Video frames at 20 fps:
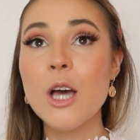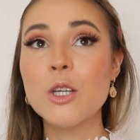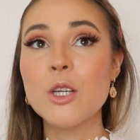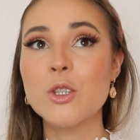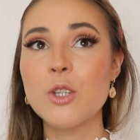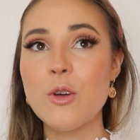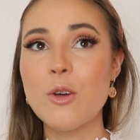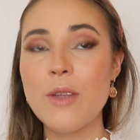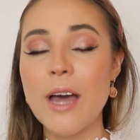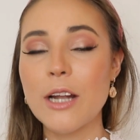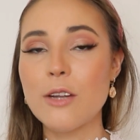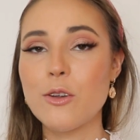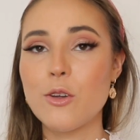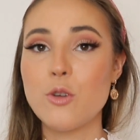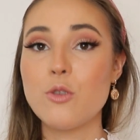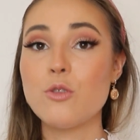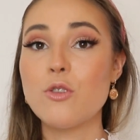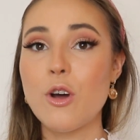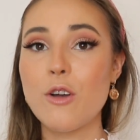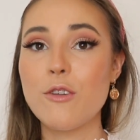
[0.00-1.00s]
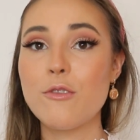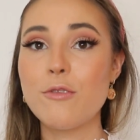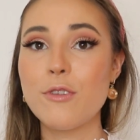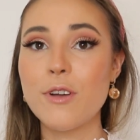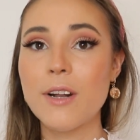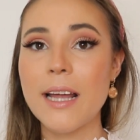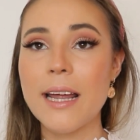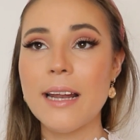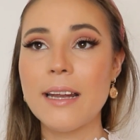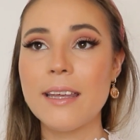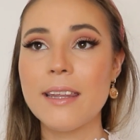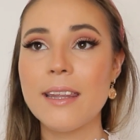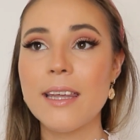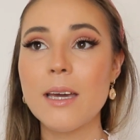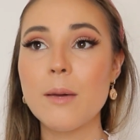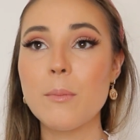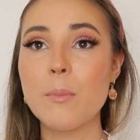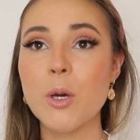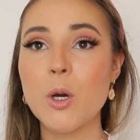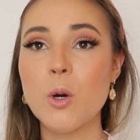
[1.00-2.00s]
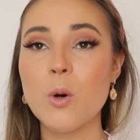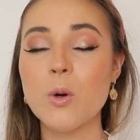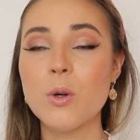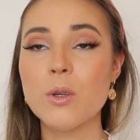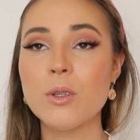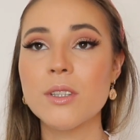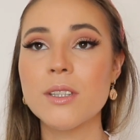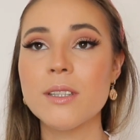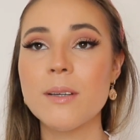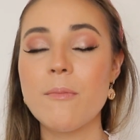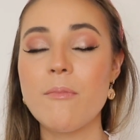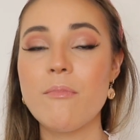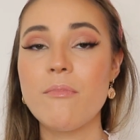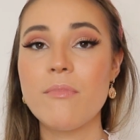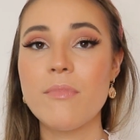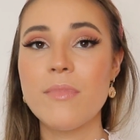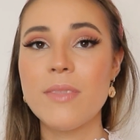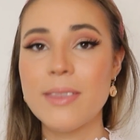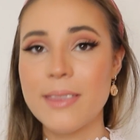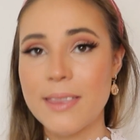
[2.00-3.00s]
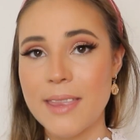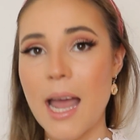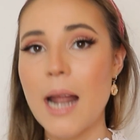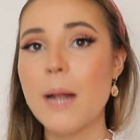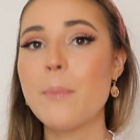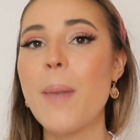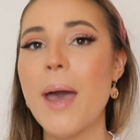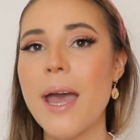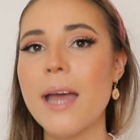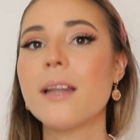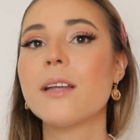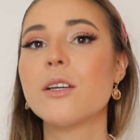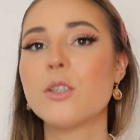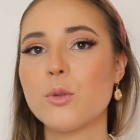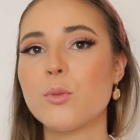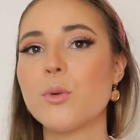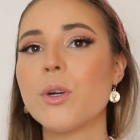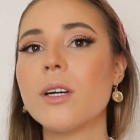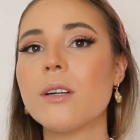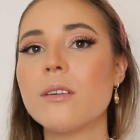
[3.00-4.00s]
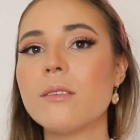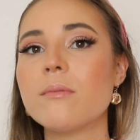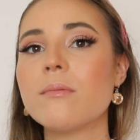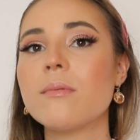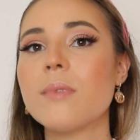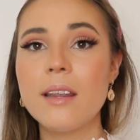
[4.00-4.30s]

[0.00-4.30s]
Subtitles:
so that you don't feel anything, because that pain is real.